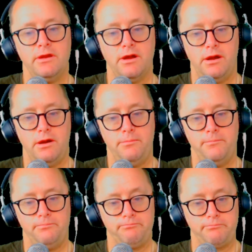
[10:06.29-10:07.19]

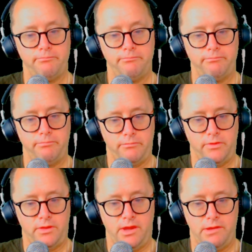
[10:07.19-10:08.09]

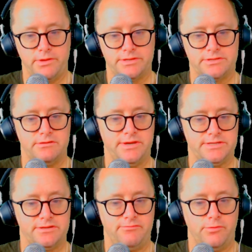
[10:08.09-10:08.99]
I would consider
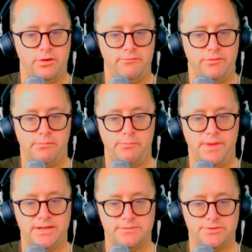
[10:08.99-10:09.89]
myself more of a
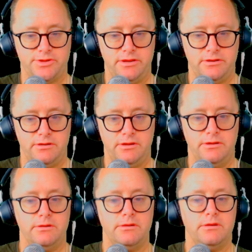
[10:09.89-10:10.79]
momentum trader,
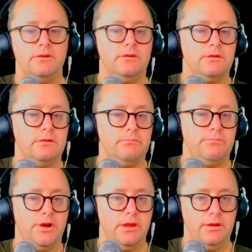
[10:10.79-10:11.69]

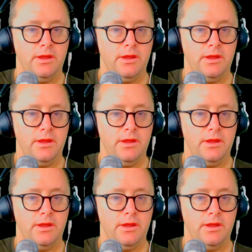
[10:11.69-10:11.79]
but